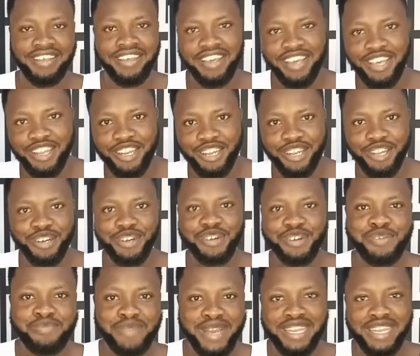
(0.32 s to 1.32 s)

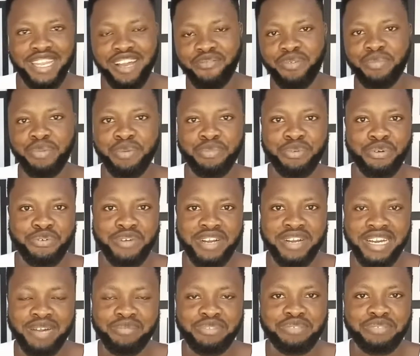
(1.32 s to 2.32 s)
Hello my lovely people,
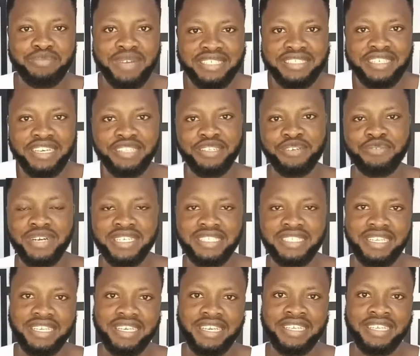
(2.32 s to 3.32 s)
welcome to my channel
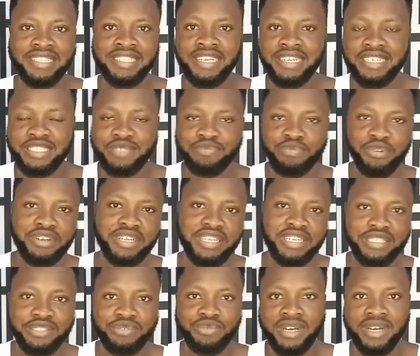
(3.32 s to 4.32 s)
once again. There is
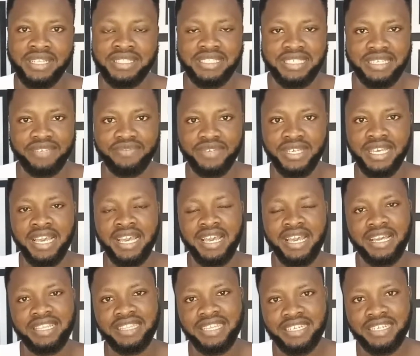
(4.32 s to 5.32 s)
budget.One TV,
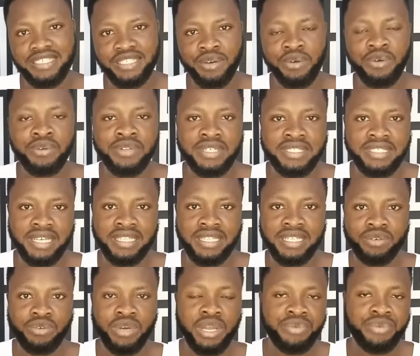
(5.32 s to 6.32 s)
and there is the only
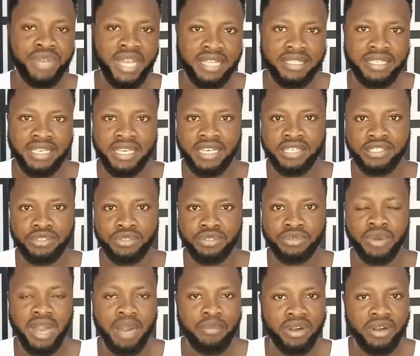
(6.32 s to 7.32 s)
channel where we educate
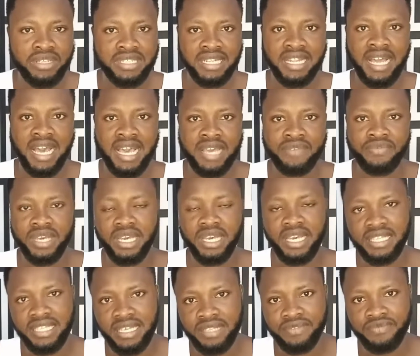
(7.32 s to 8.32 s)
you about life
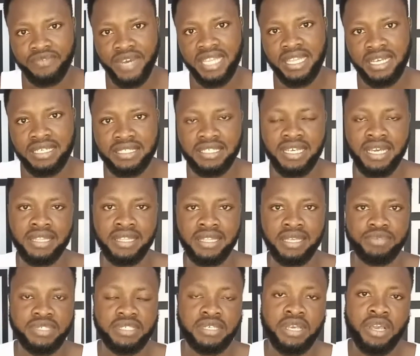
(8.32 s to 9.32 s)
and then financial
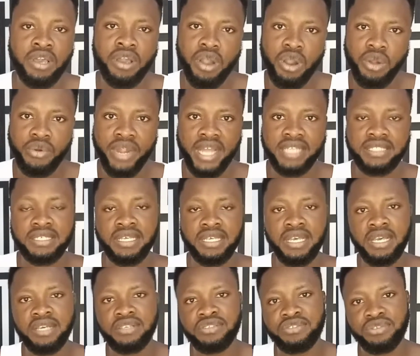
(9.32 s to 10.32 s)
tips. All right,
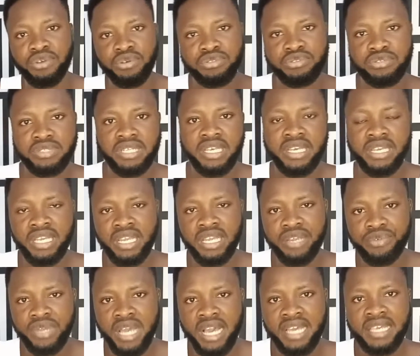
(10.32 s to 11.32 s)
so today
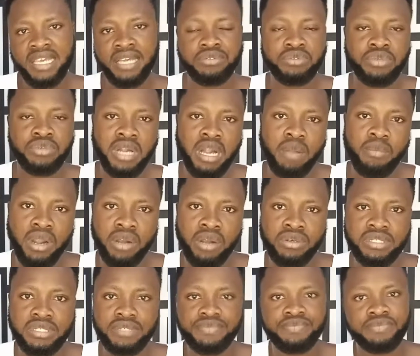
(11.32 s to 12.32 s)
we are here to talk about